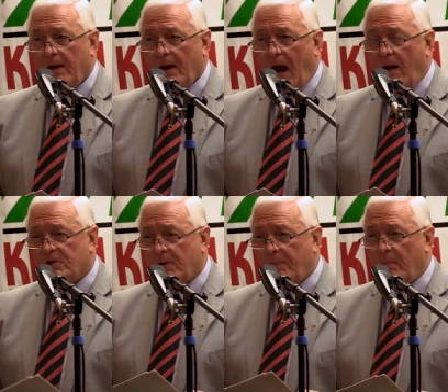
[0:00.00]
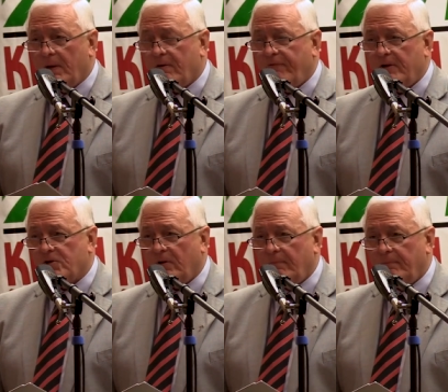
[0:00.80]
I was a public
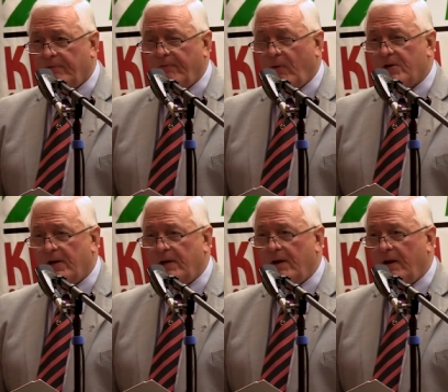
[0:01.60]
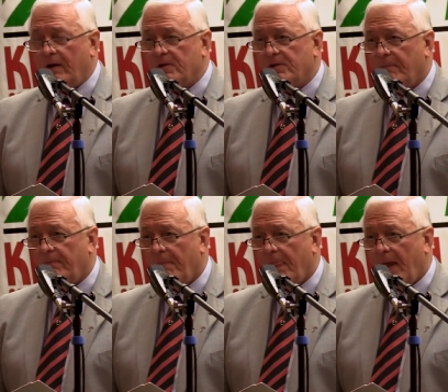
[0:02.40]
official for fourteen years,
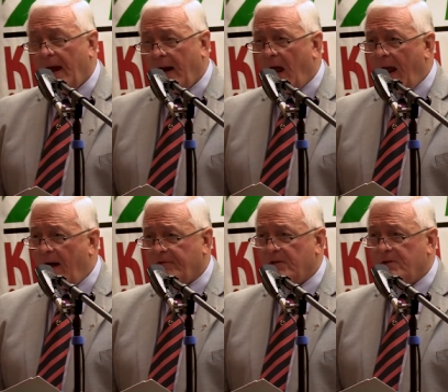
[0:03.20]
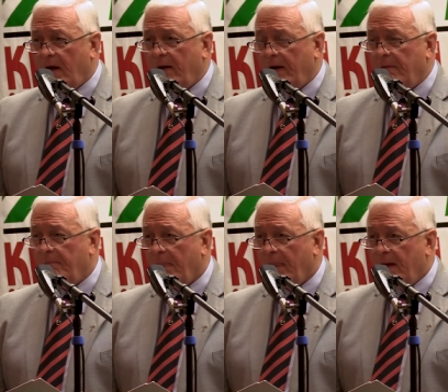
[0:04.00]
and I have to tell you
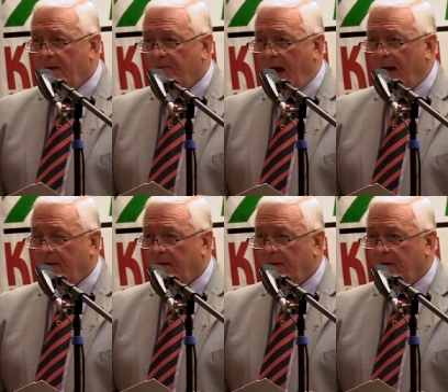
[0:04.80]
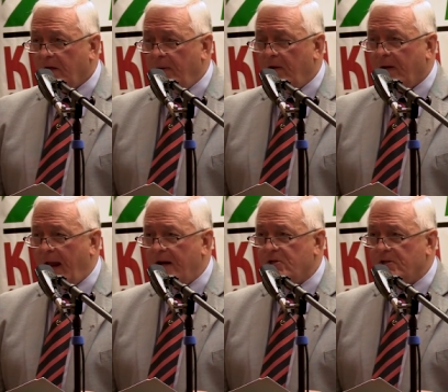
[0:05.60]
that the
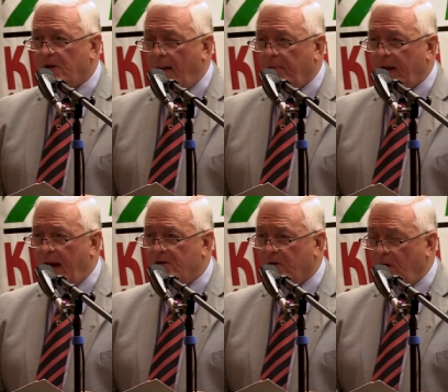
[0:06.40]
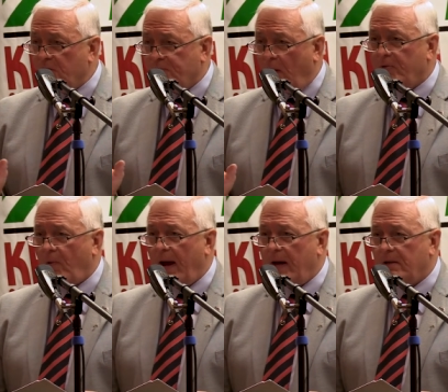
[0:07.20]
communications obligation goes both
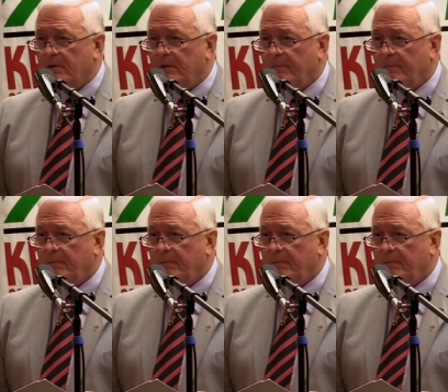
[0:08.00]
ways.